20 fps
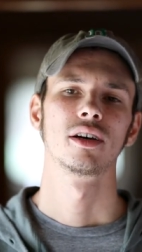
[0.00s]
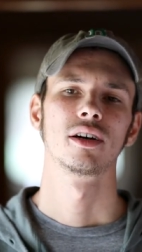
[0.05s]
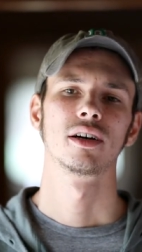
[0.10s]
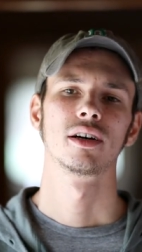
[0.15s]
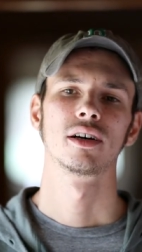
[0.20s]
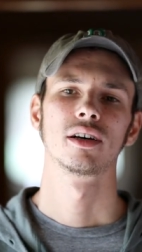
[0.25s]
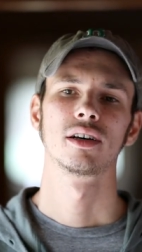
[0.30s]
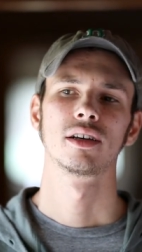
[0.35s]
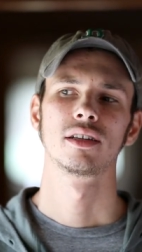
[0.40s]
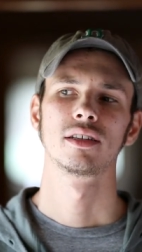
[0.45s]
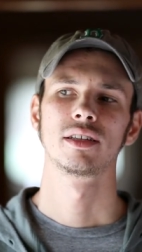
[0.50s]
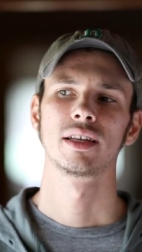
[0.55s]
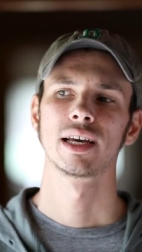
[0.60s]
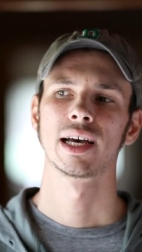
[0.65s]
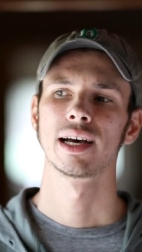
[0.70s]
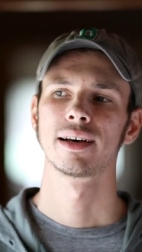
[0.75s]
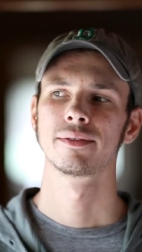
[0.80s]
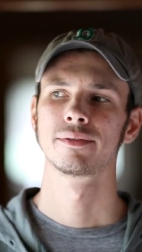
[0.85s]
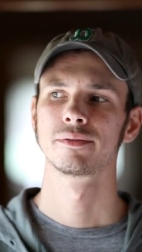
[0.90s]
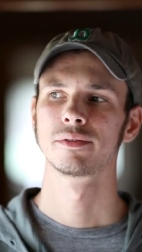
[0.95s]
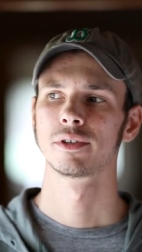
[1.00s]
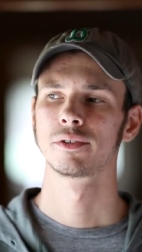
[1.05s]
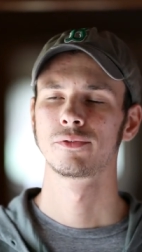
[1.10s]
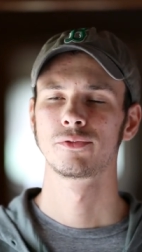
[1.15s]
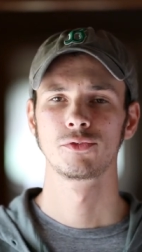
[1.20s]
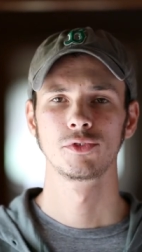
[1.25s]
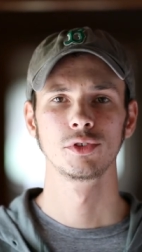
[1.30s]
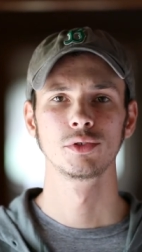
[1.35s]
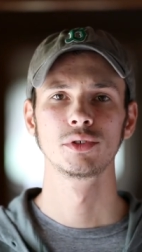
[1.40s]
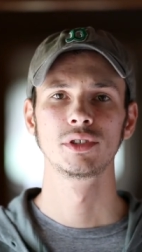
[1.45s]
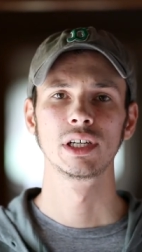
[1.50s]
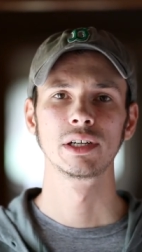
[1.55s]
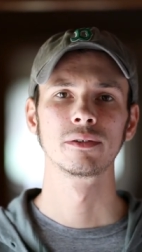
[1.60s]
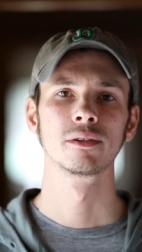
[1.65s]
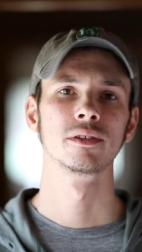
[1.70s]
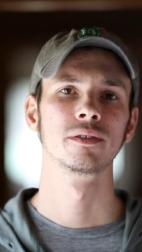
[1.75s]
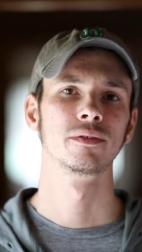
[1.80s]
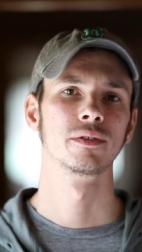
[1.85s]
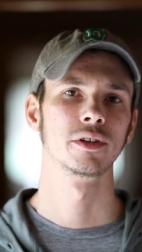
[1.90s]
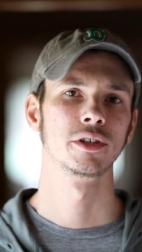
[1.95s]
Uh, they have a few
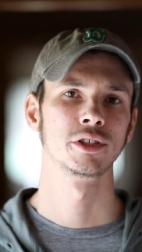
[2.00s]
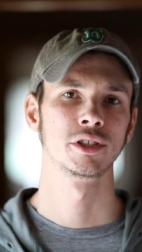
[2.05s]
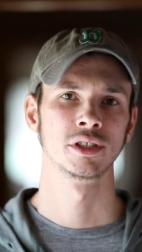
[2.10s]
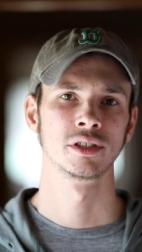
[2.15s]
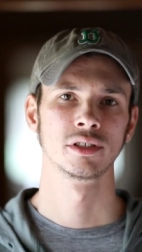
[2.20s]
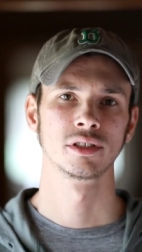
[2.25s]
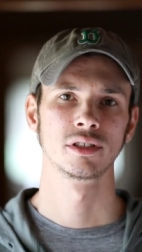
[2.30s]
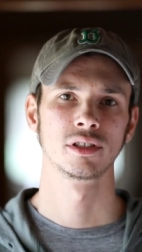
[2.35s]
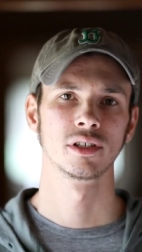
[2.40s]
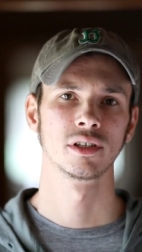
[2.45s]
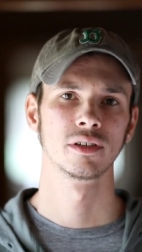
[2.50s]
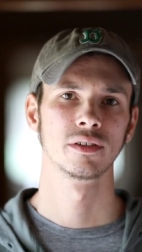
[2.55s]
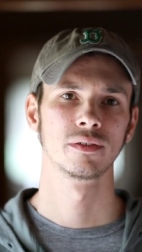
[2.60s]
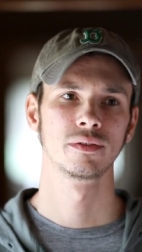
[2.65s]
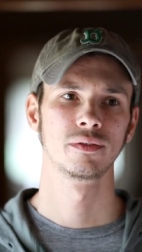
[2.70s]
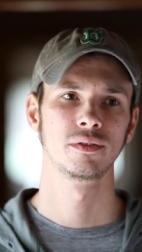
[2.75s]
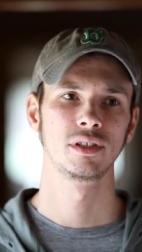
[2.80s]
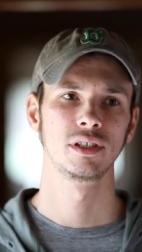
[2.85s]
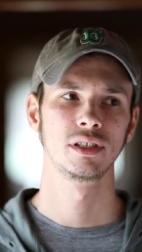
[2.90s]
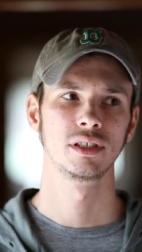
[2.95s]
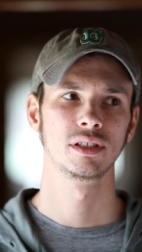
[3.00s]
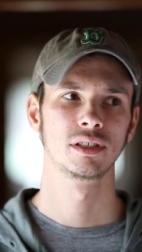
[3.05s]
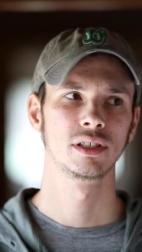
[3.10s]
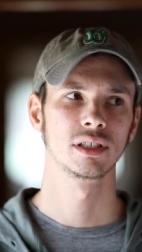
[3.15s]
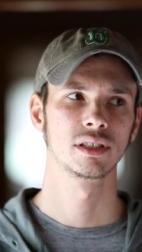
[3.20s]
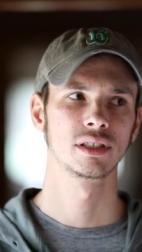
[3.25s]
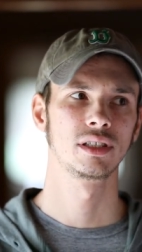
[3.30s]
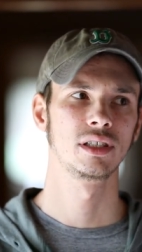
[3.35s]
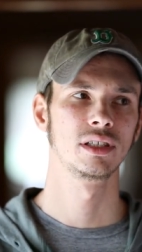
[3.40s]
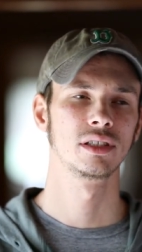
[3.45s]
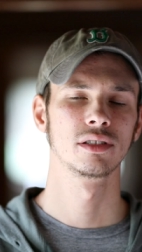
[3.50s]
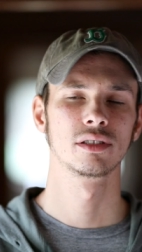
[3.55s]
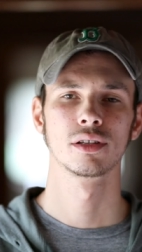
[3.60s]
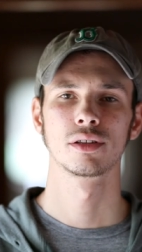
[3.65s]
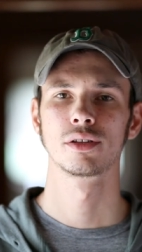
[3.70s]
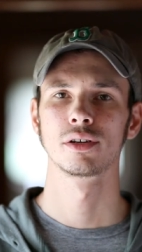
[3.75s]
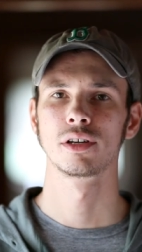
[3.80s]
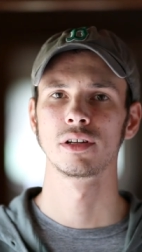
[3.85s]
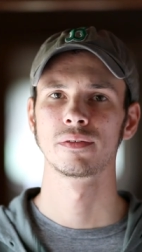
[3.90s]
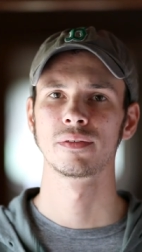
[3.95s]
different versions of the 16
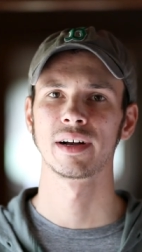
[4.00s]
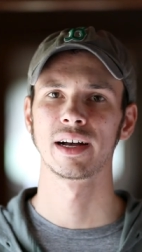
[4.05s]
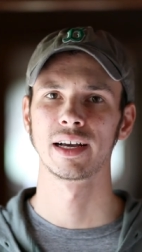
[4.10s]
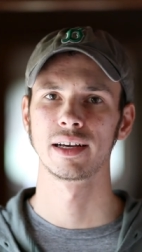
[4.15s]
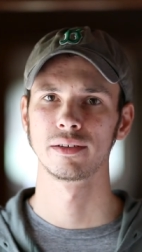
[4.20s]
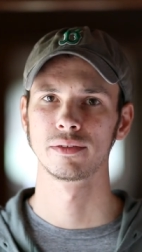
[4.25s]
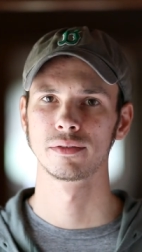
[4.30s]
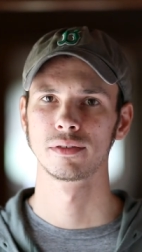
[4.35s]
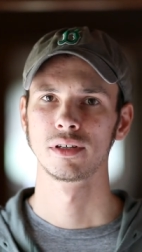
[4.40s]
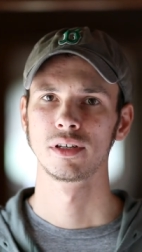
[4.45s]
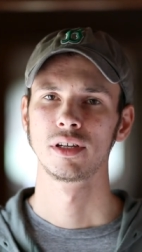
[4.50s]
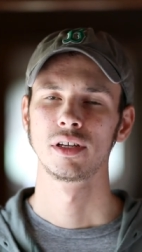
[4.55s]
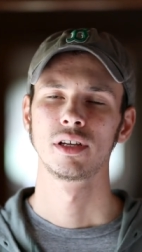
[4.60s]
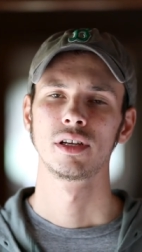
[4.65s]
to 35,